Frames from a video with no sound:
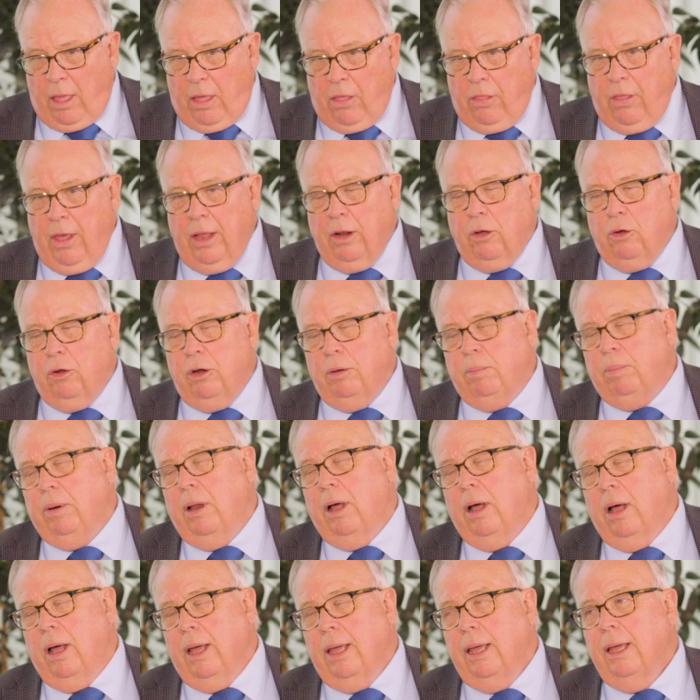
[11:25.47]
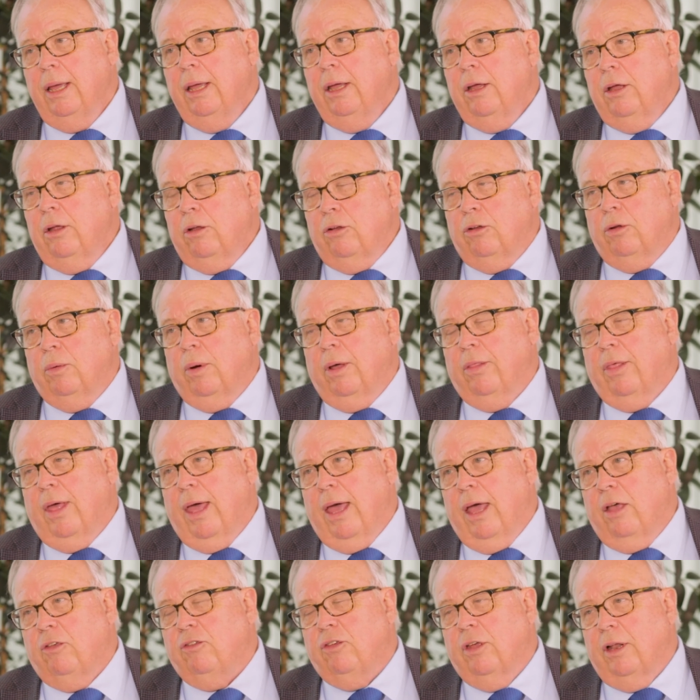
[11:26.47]
that could apply to other
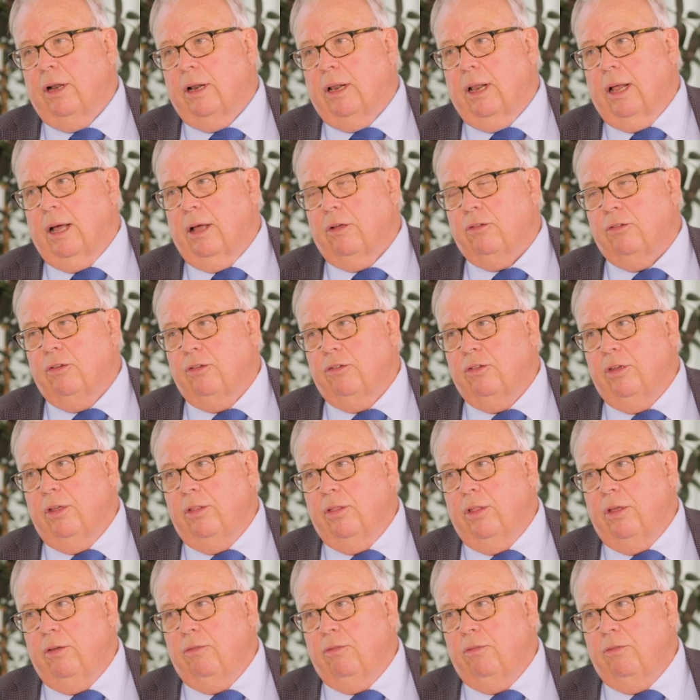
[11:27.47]
asset classes in,